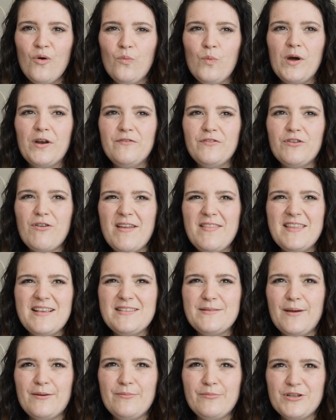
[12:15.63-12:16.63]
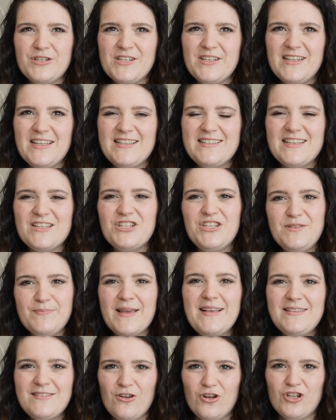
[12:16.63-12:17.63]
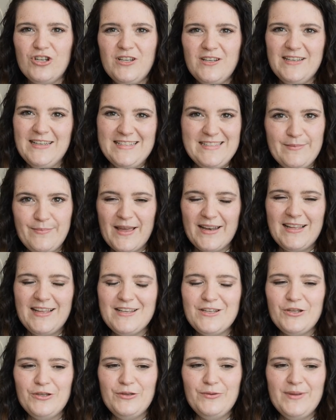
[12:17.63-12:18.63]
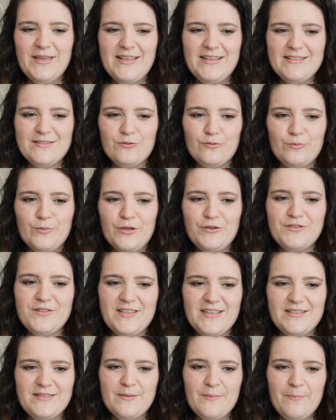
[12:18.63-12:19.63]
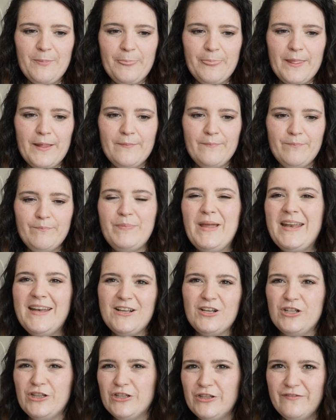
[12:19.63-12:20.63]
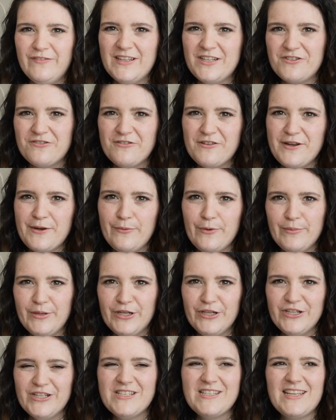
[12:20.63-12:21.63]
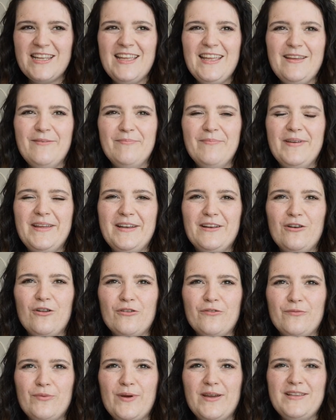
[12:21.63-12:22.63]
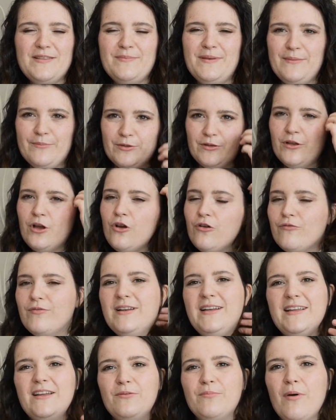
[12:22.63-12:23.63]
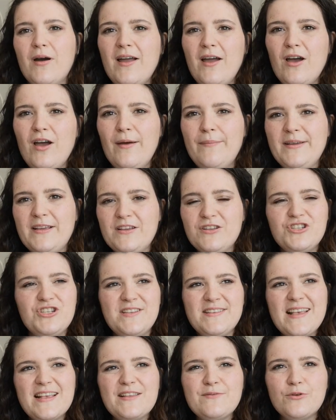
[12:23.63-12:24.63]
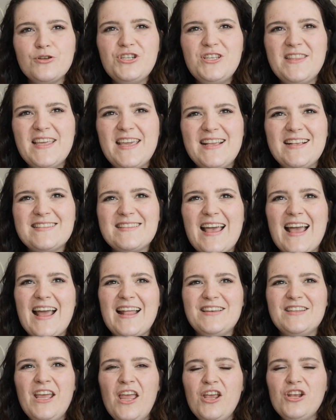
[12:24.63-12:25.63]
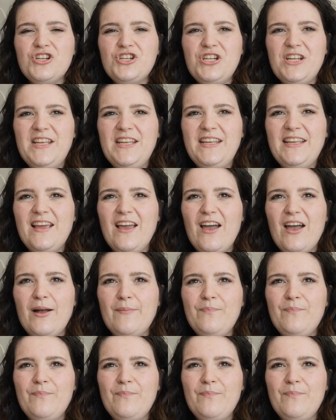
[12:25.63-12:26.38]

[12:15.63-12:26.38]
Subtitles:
One of the great things about Bridget is that she's based on Lizzie Bennet, who is almost this pinnacle of literary womanhood in a lot of ways. People really admire her because she says what she thinks and she